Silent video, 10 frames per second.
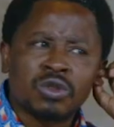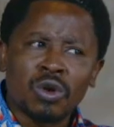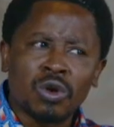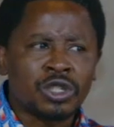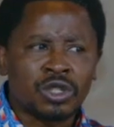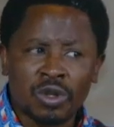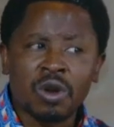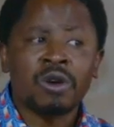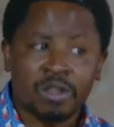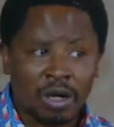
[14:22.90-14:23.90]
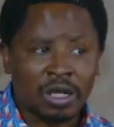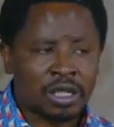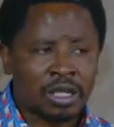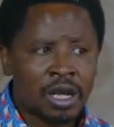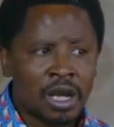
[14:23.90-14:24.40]
lose thought
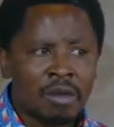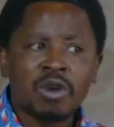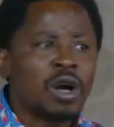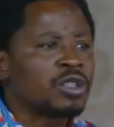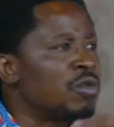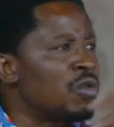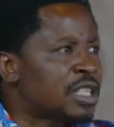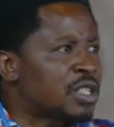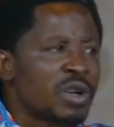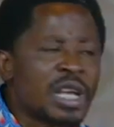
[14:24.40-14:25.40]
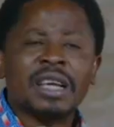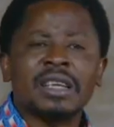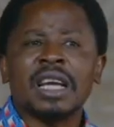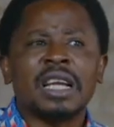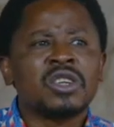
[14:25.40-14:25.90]
because of what we are
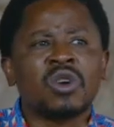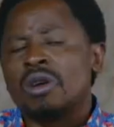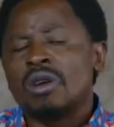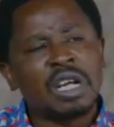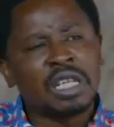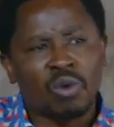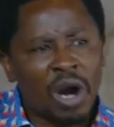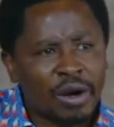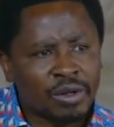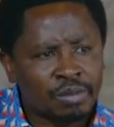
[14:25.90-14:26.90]
hearing all over the world.